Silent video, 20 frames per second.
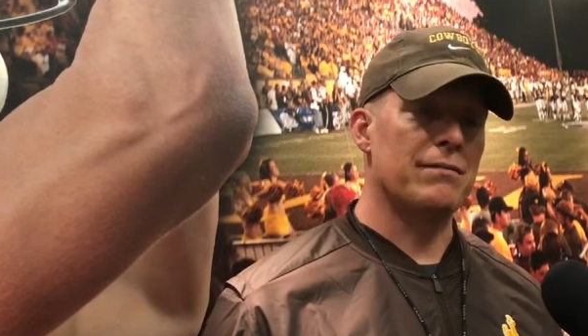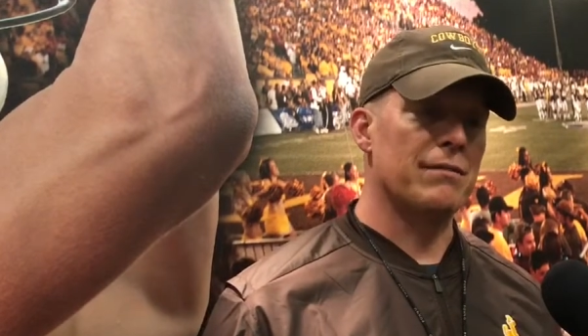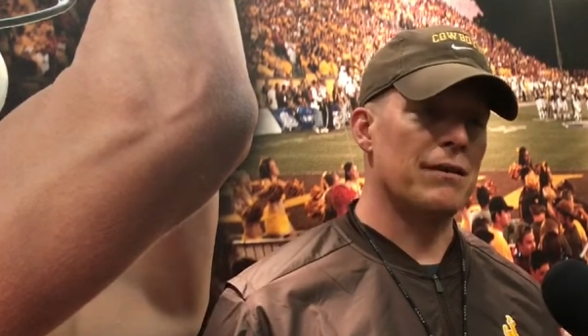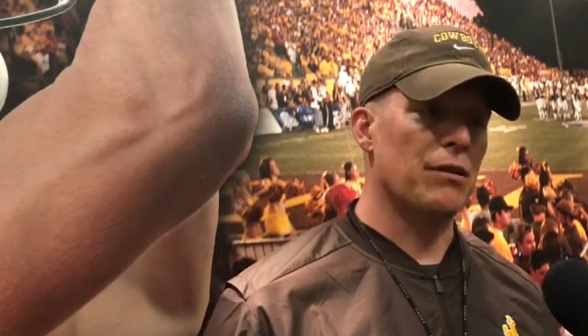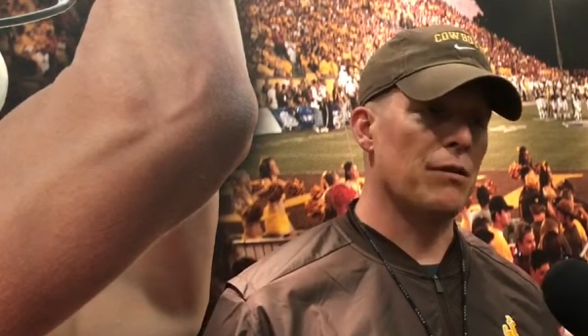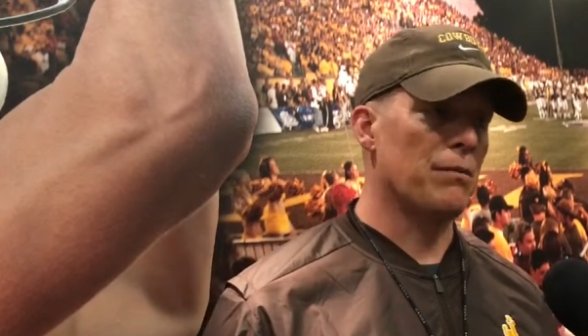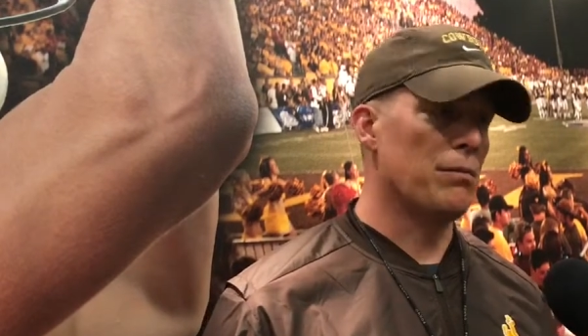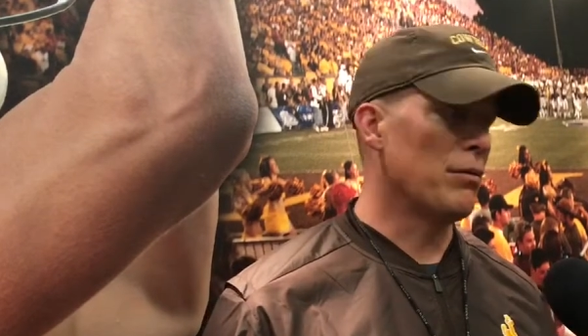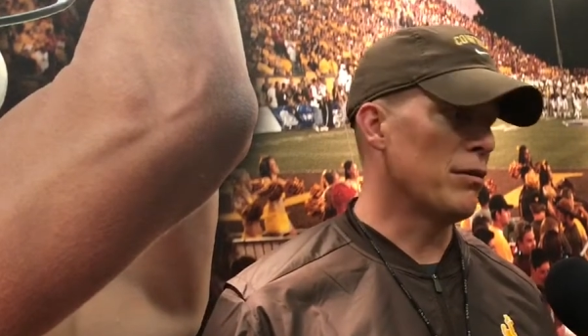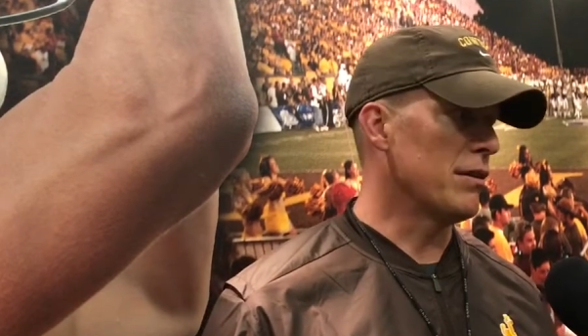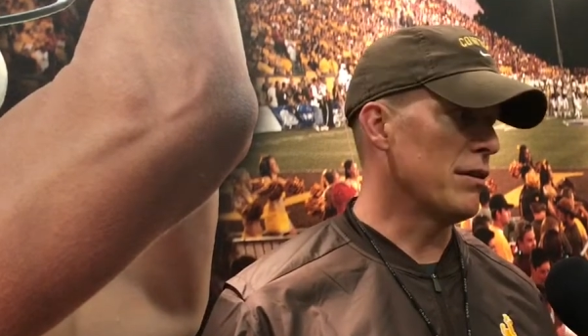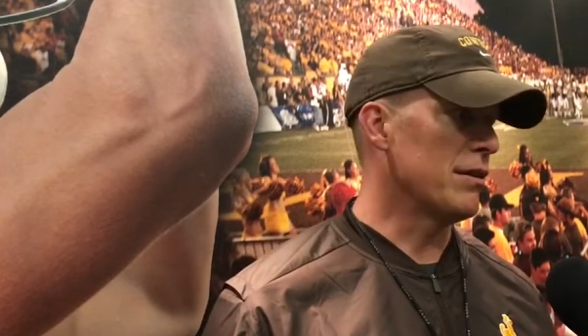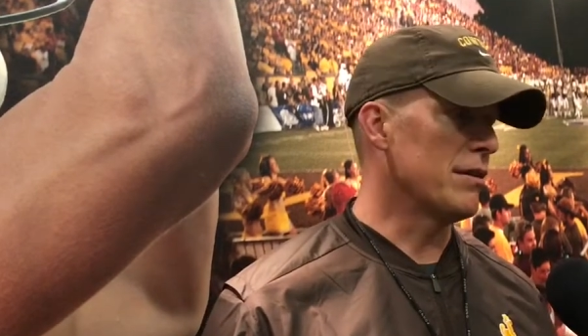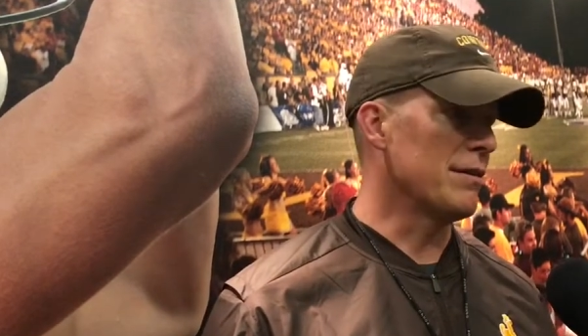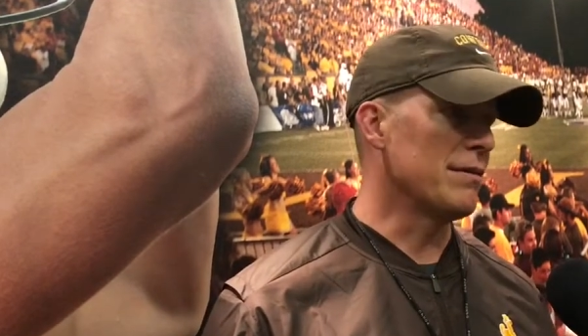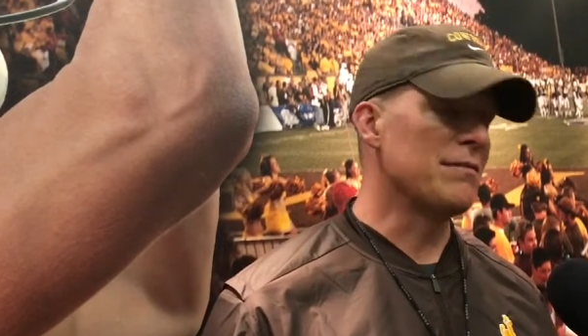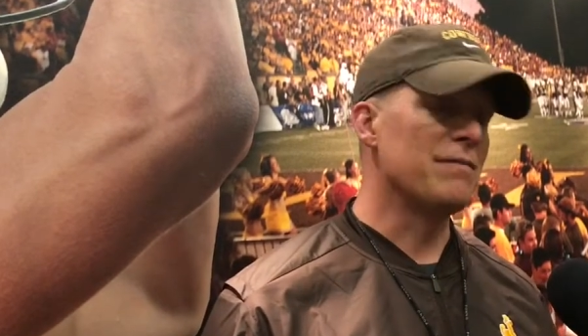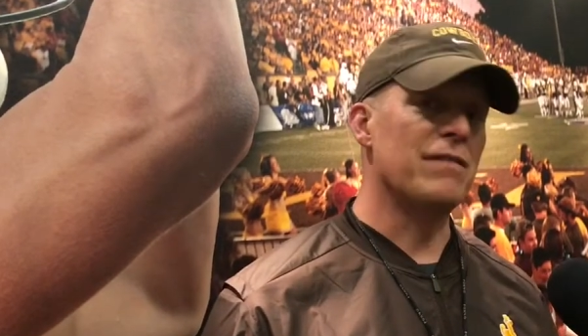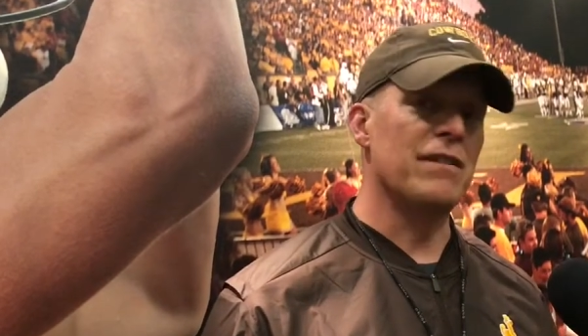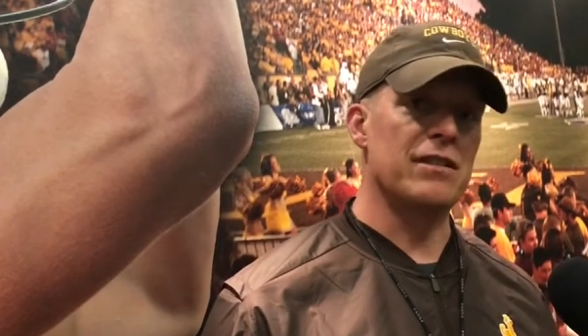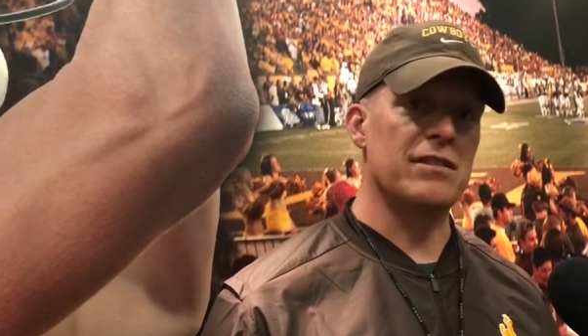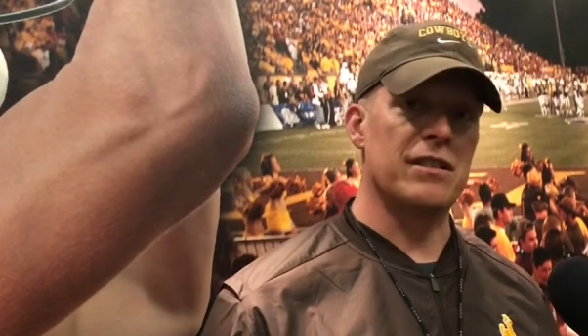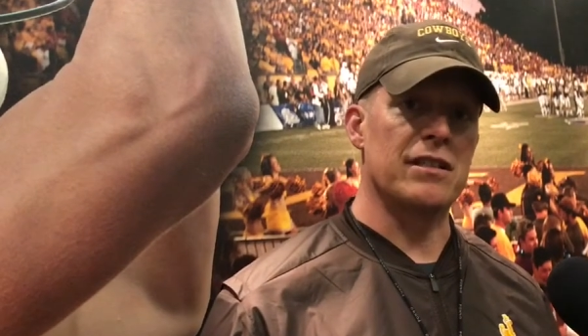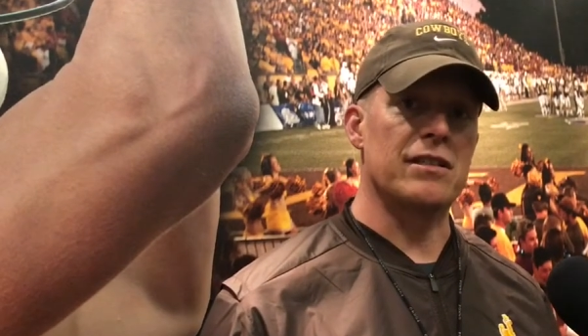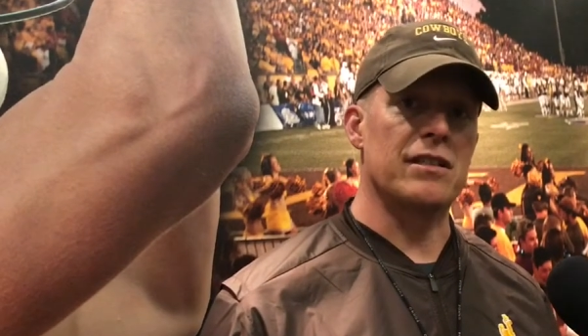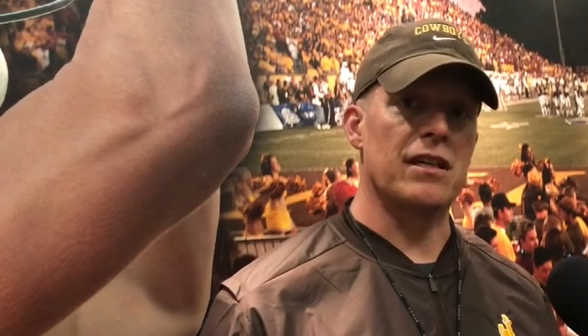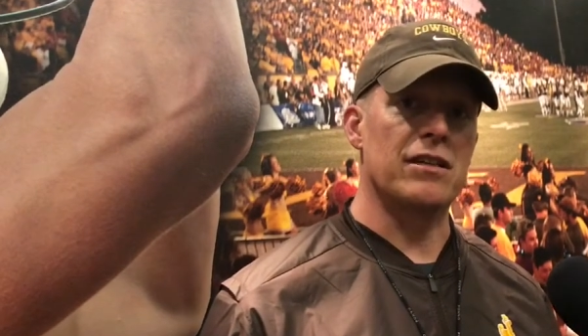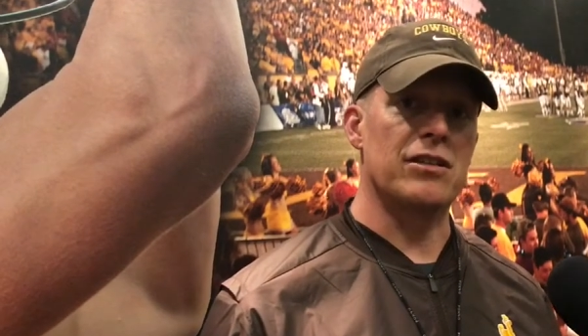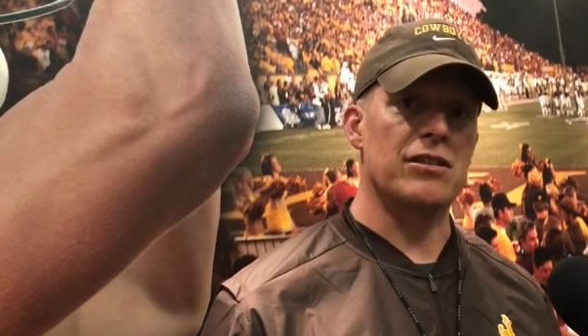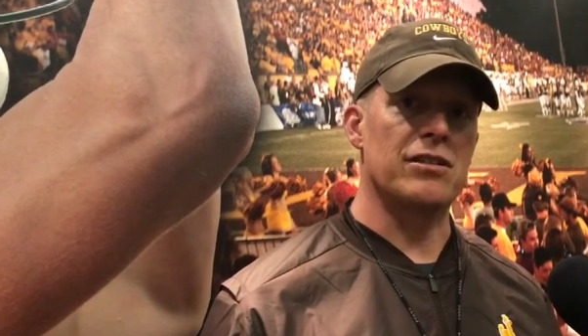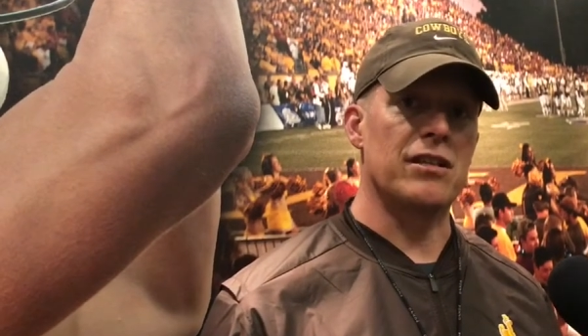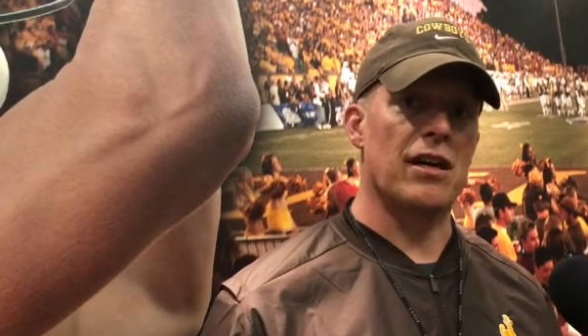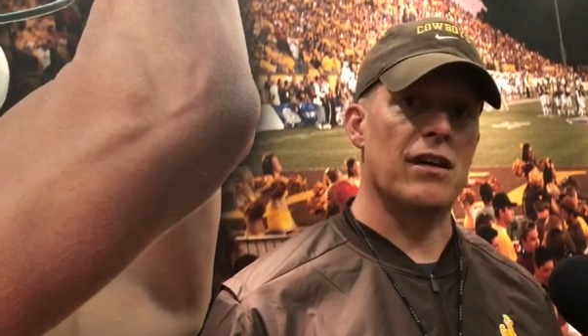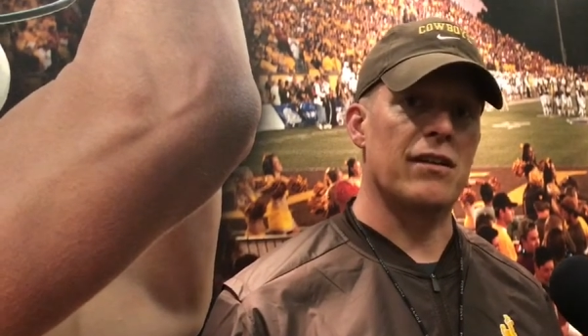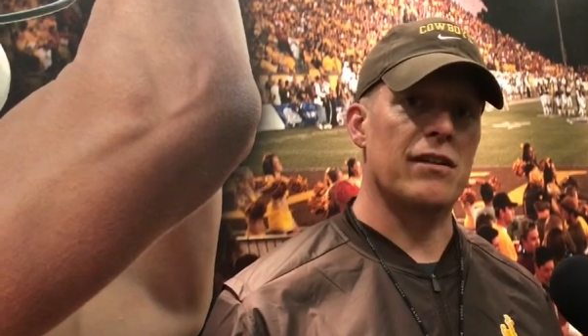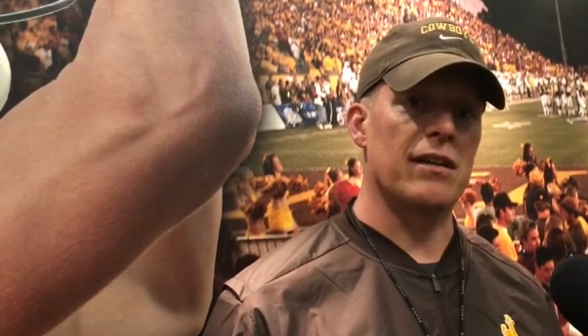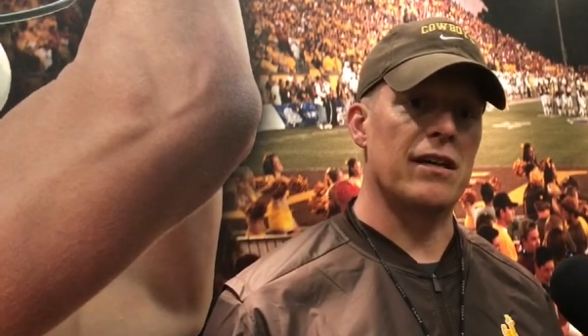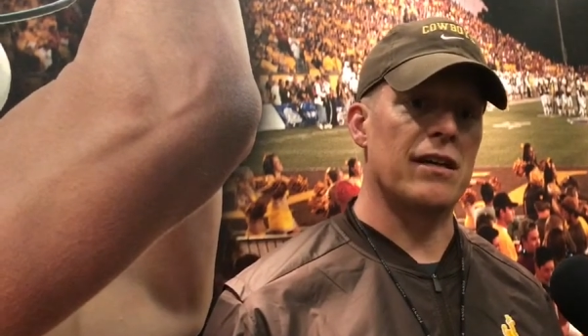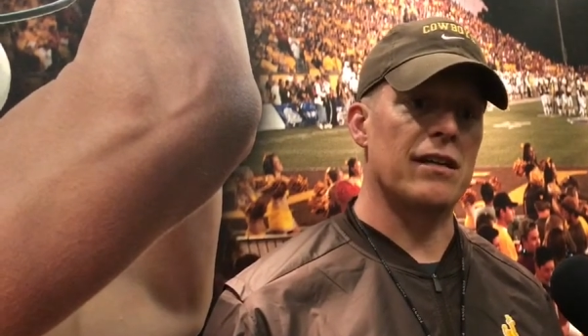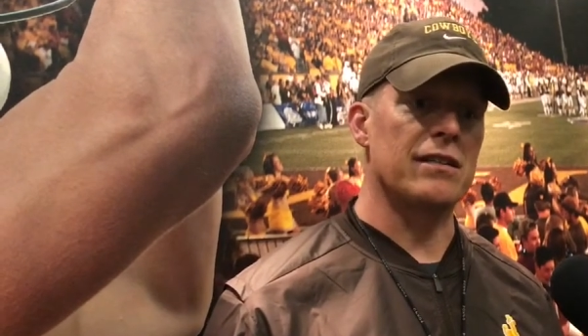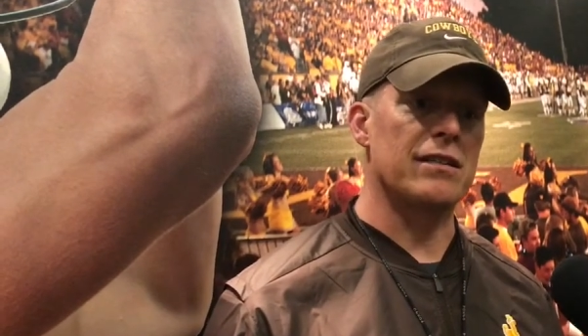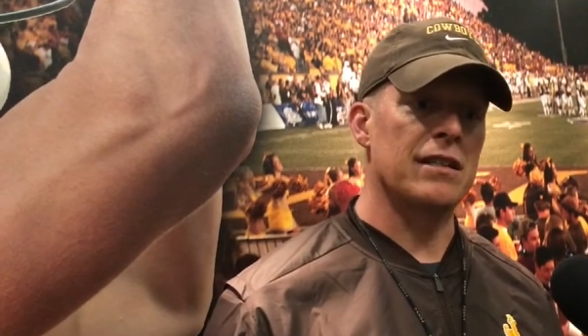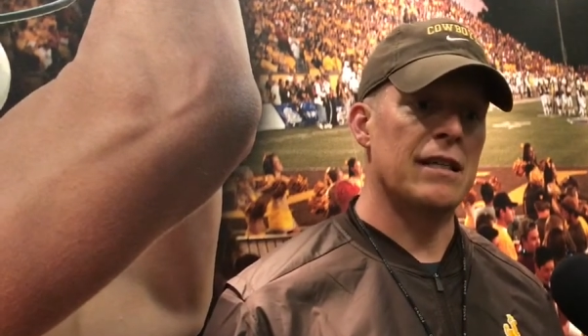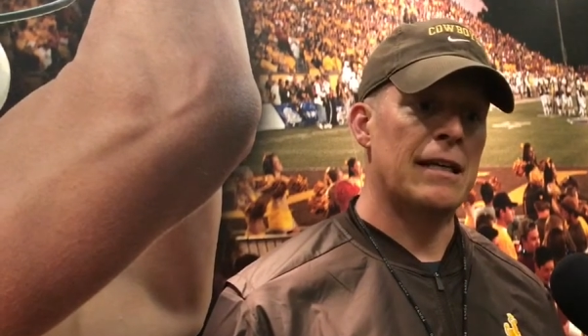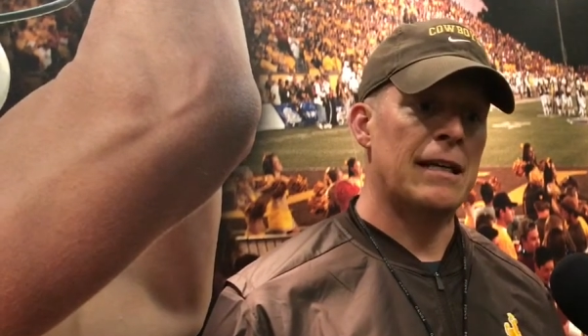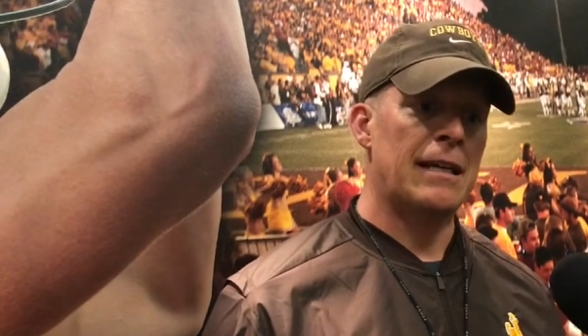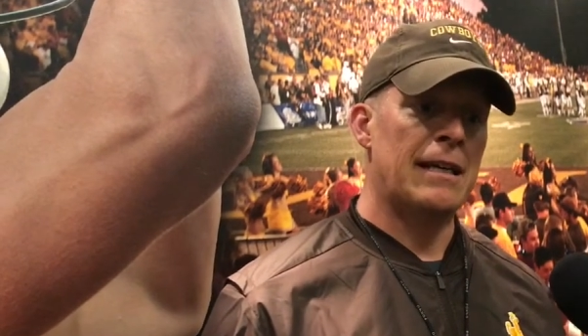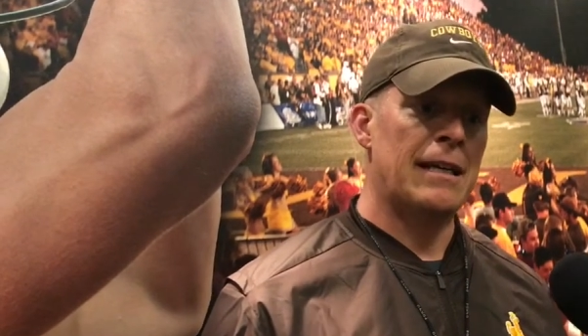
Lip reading: you know, putting the finishing touches on things.